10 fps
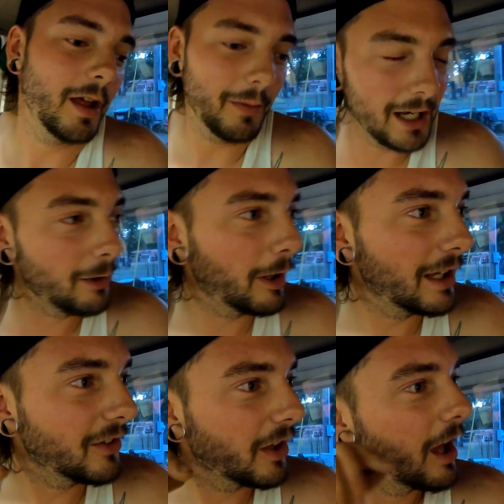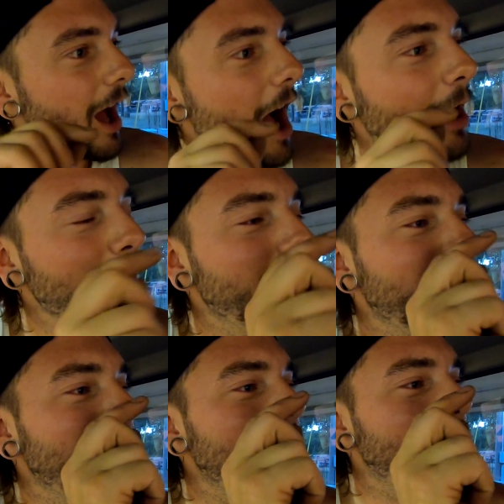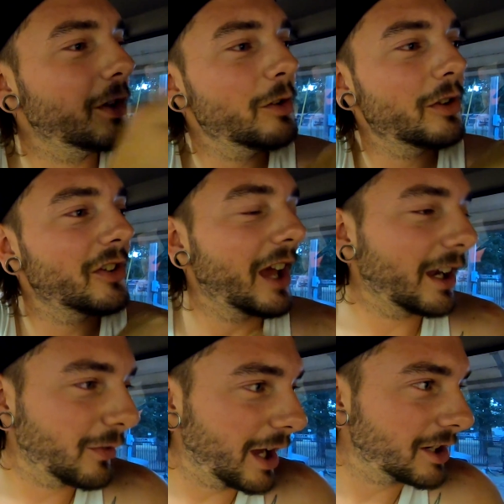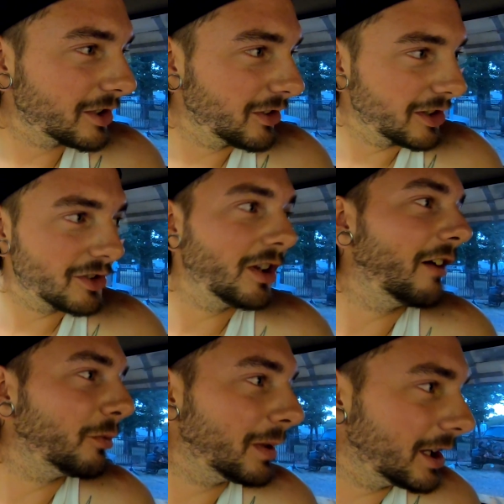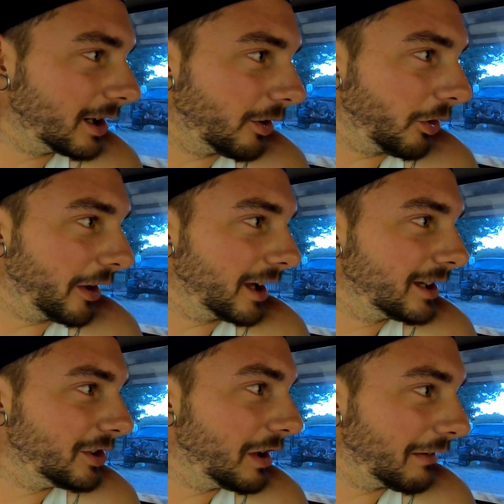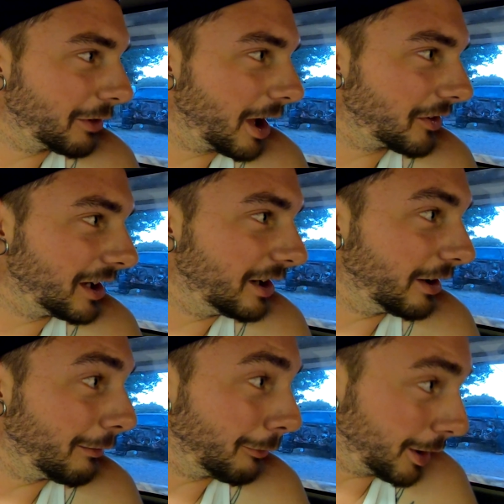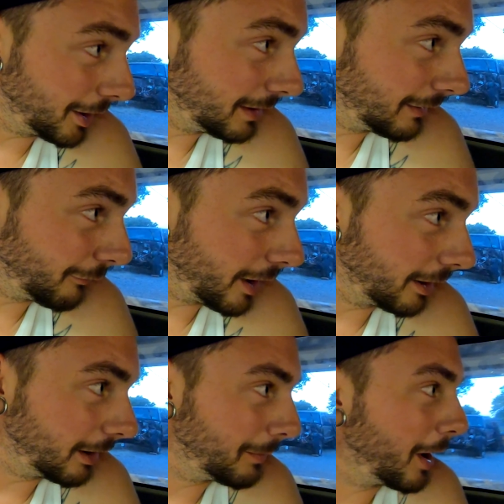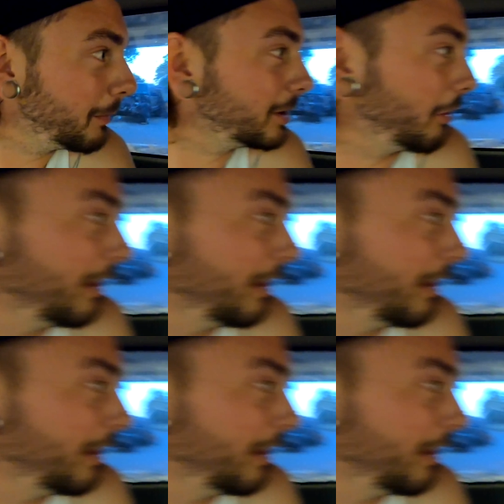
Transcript: Anyways, I'm going to give you the satisfaction, since you haven't been here all day and you haven't got to hear it run and fire up. I'm going to